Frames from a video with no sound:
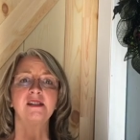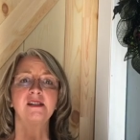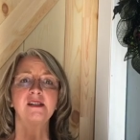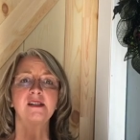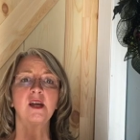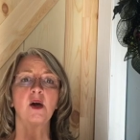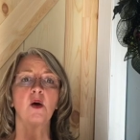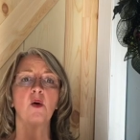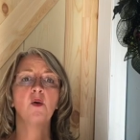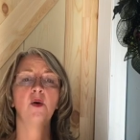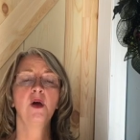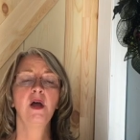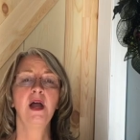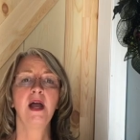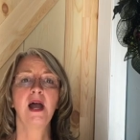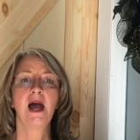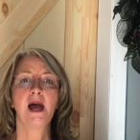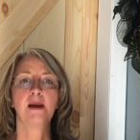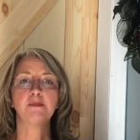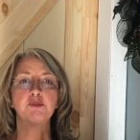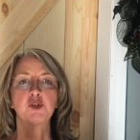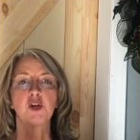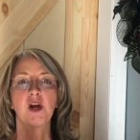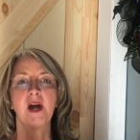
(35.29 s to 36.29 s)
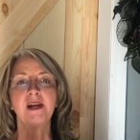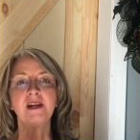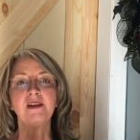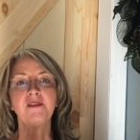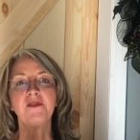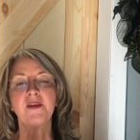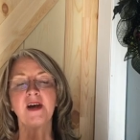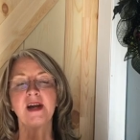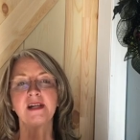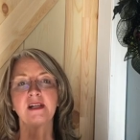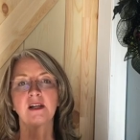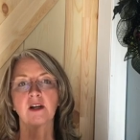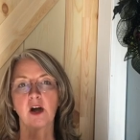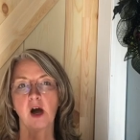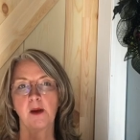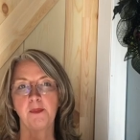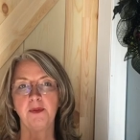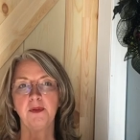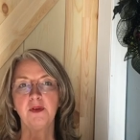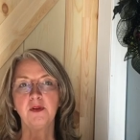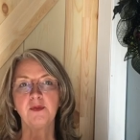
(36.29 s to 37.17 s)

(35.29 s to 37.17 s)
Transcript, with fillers: So I'm trying to find a couple